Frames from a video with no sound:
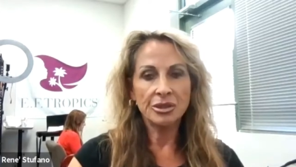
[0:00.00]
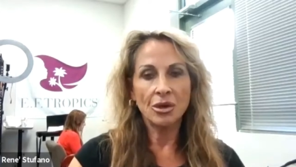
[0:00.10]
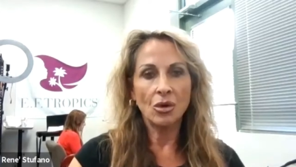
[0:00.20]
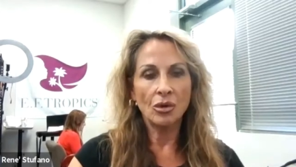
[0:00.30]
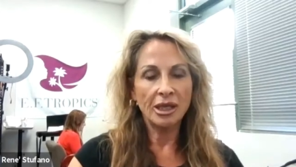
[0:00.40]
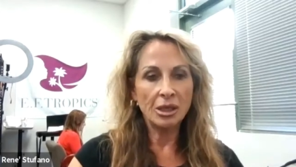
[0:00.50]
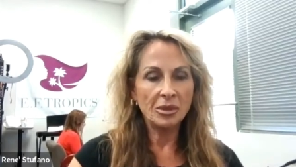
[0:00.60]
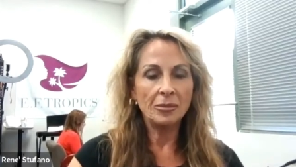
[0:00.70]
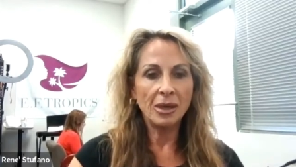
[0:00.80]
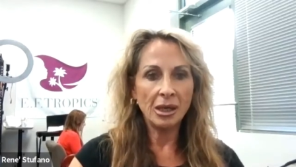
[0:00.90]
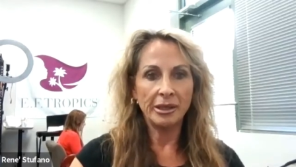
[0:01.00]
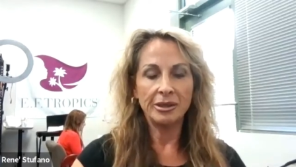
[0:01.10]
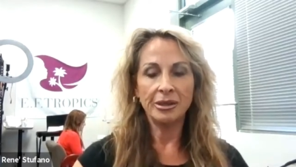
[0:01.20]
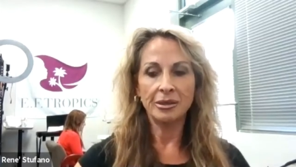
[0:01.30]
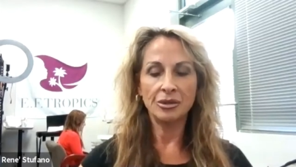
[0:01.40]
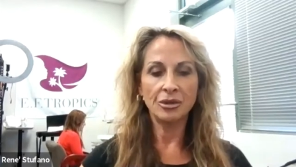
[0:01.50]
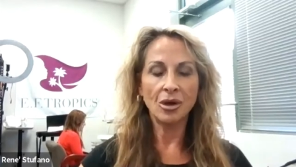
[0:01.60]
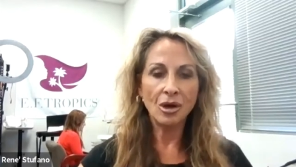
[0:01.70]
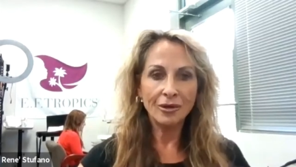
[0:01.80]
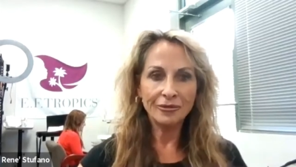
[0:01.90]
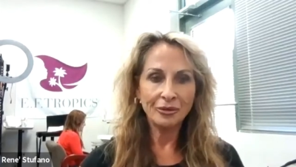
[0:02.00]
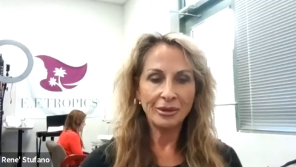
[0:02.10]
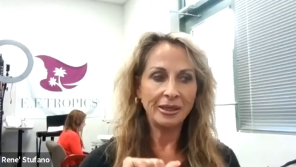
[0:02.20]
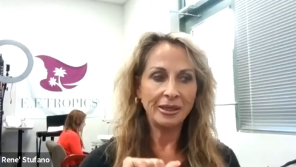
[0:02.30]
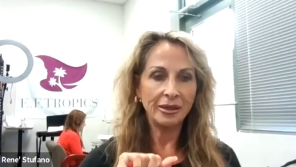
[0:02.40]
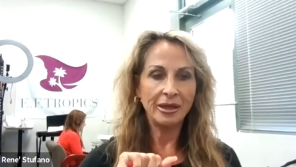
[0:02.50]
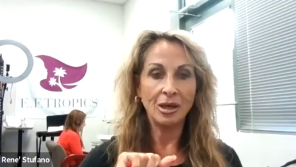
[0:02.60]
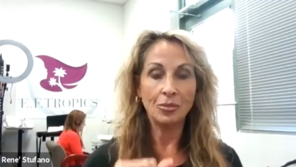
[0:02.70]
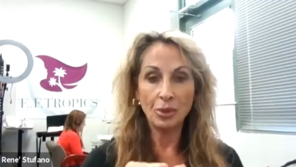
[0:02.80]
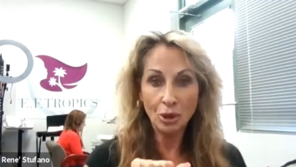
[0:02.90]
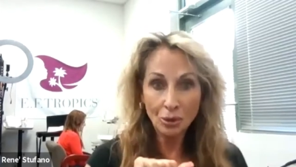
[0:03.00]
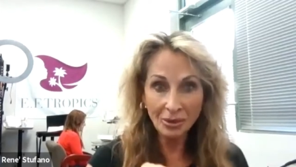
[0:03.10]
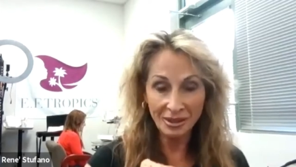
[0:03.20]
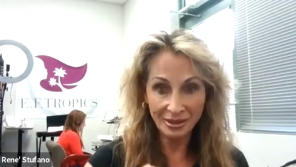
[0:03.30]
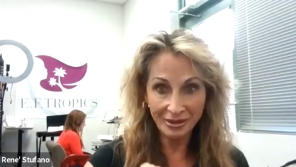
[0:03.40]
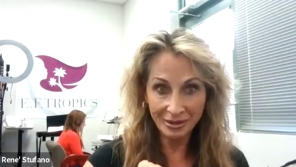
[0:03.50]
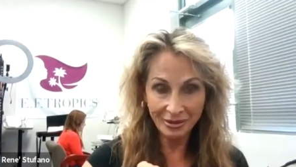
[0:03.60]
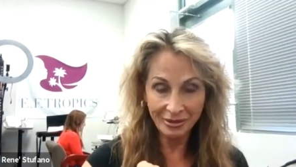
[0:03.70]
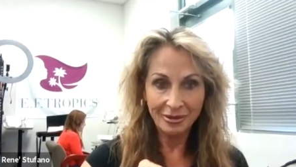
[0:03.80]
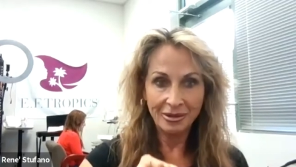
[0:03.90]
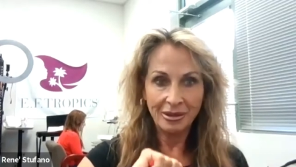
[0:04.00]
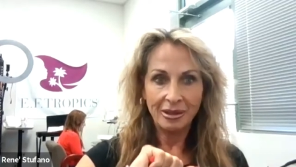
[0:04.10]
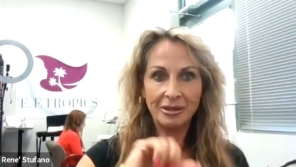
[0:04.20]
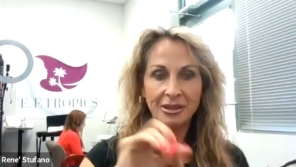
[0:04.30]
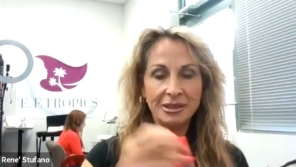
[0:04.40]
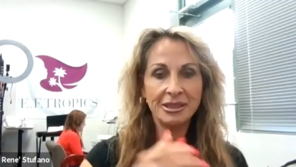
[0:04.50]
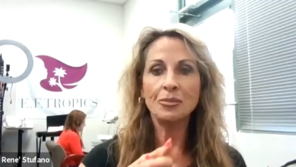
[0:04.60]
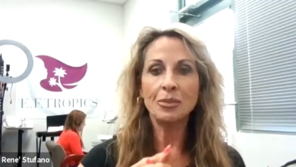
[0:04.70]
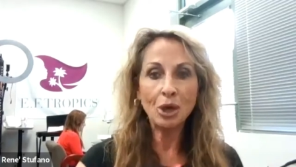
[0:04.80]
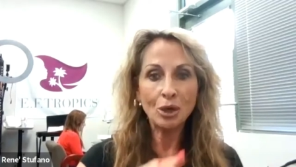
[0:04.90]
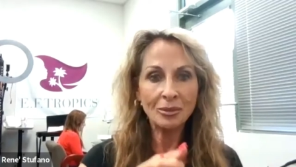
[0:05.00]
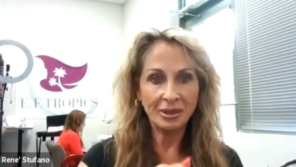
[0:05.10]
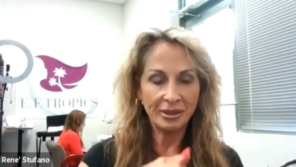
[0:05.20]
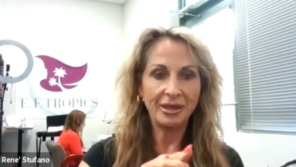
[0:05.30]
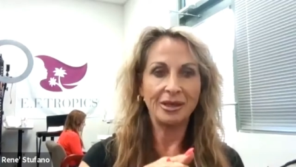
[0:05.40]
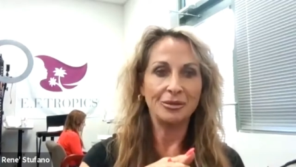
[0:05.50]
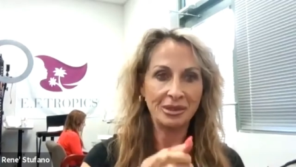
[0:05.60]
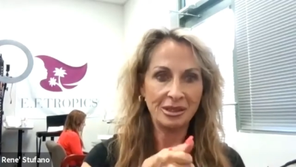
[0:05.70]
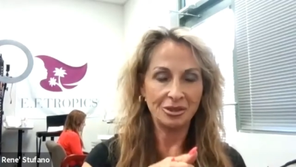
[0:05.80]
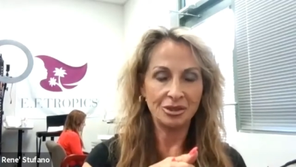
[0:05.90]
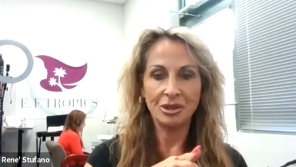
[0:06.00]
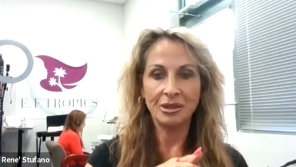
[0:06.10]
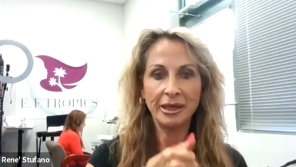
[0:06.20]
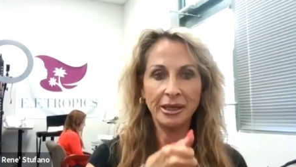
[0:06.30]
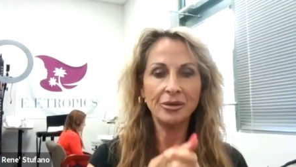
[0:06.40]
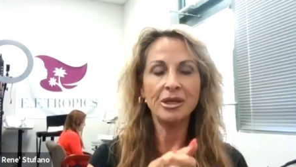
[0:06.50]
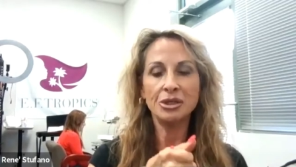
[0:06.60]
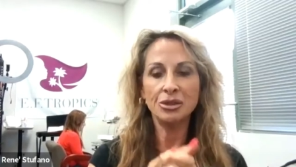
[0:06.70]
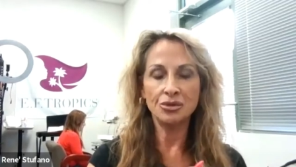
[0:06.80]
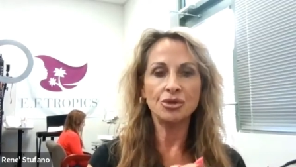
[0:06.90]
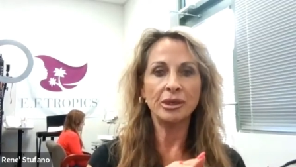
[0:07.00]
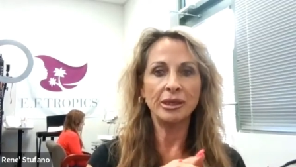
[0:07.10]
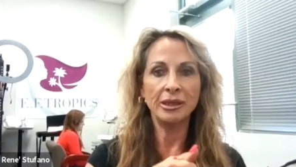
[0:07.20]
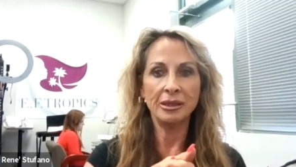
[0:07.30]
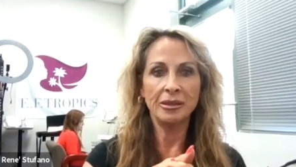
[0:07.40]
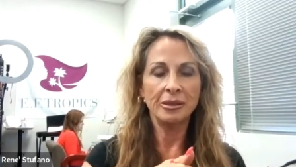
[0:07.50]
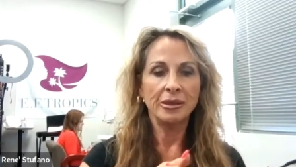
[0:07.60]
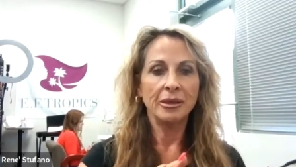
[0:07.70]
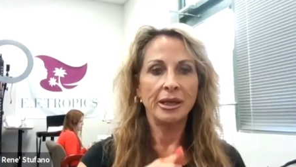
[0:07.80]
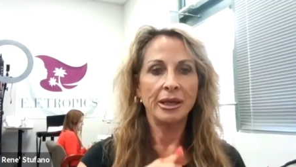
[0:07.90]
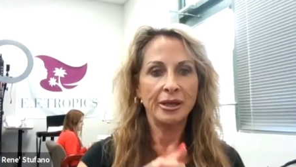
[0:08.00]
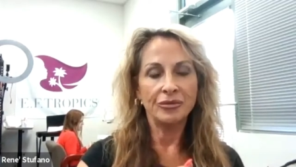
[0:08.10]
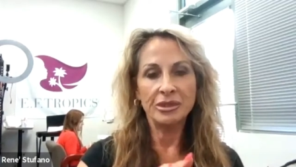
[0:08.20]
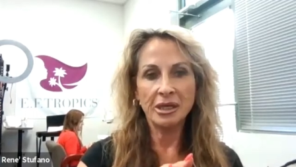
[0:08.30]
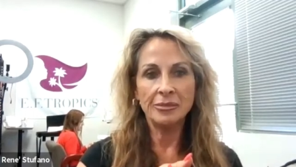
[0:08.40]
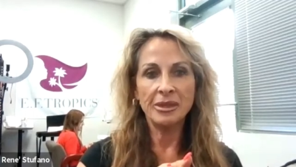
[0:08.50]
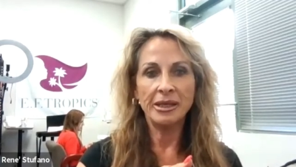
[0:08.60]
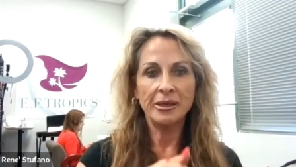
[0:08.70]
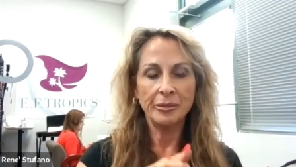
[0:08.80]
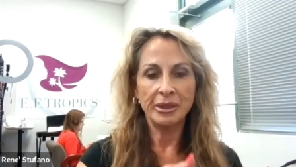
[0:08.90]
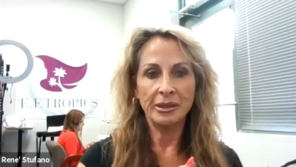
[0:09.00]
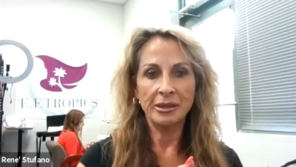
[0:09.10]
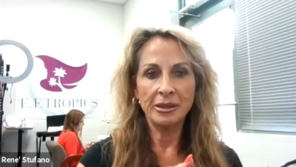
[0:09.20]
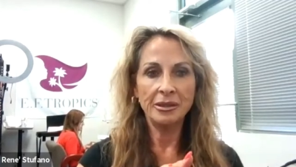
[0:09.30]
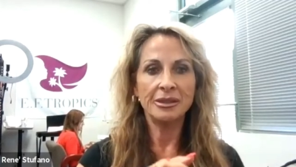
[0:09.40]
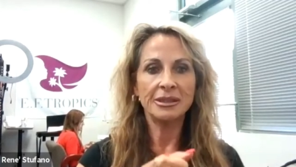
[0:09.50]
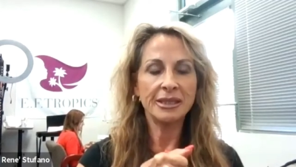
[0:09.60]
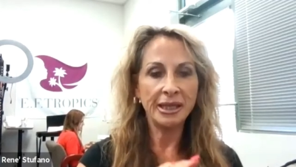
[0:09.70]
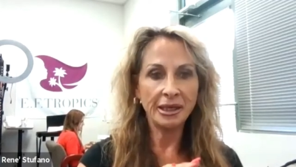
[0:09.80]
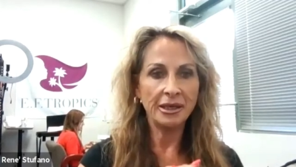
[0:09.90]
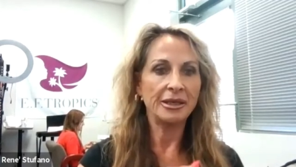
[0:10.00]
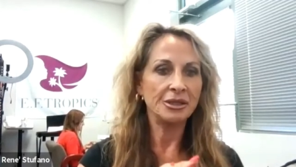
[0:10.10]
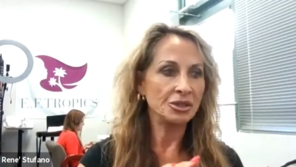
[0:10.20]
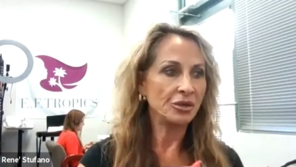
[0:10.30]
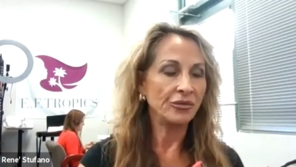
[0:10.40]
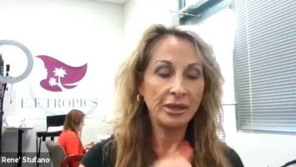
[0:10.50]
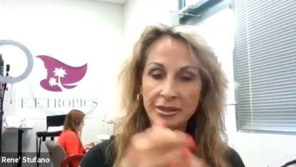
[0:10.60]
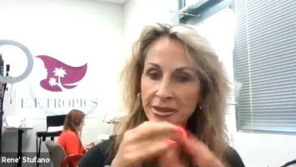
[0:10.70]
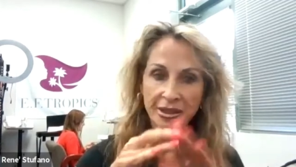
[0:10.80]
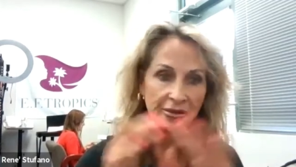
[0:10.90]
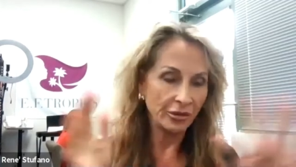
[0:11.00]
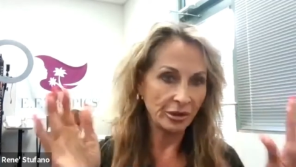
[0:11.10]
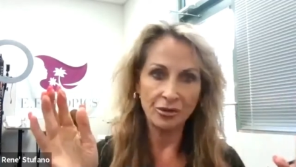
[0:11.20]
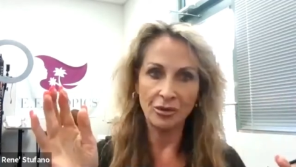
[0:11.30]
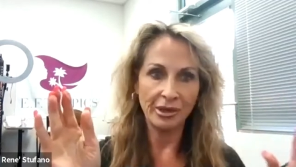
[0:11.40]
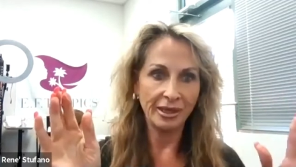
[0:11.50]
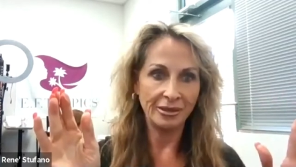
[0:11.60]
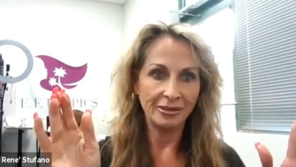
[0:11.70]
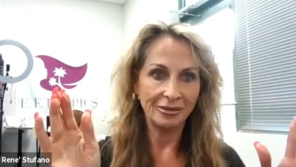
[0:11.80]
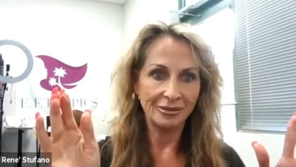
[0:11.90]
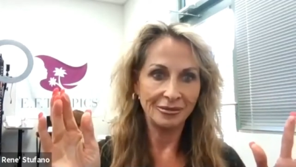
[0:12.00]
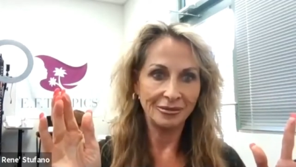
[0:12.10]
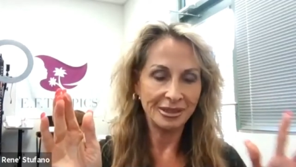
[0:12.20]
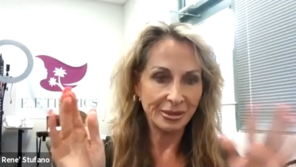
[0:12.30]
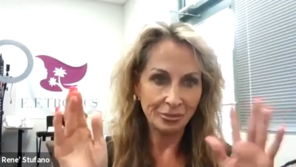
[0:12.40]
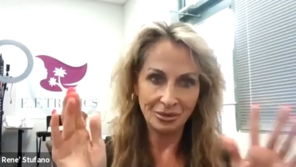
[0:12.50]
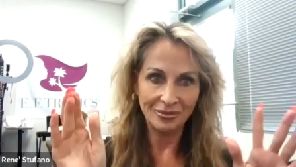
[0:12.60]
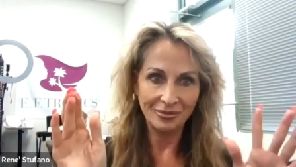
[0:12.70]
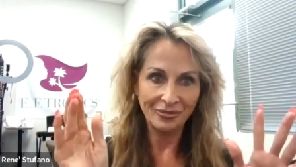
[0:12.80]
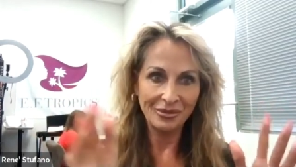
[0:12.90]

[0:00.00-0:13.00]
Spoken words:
So keep in mind, you're offering a permanent, this is a permanent hair reduction. The hair that you treat every time they come in, it's in an anagen phase, is never going to grow again. Simple. Yeah.